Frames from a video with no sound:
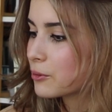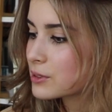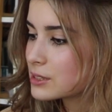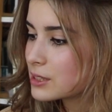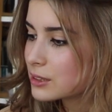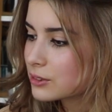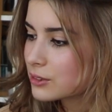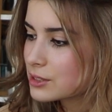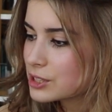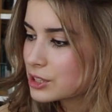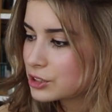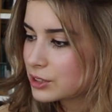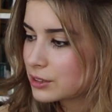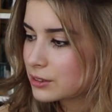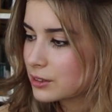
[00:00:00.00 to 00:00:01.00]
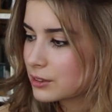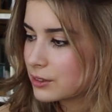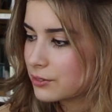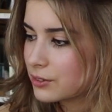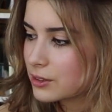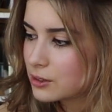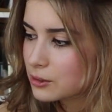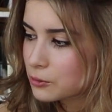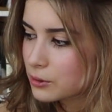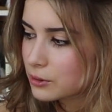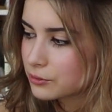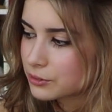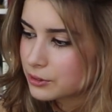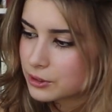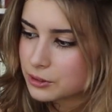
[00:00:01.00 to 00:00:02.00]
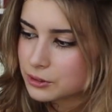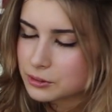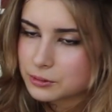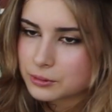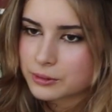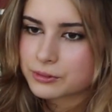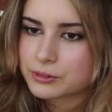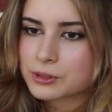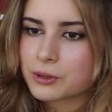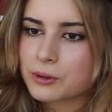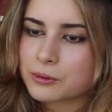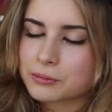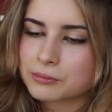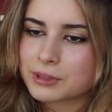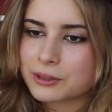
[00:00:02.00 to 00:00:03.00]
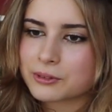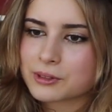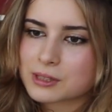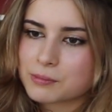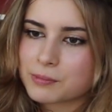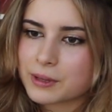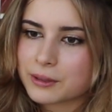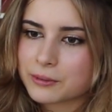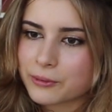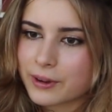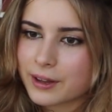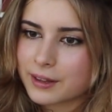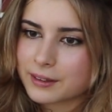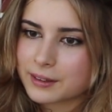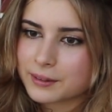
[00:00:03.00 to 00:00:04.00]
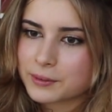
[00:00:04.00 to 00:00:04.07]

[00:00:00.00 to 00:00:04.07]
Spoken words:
Was the transition a difficult one for you? If so, can you explain why?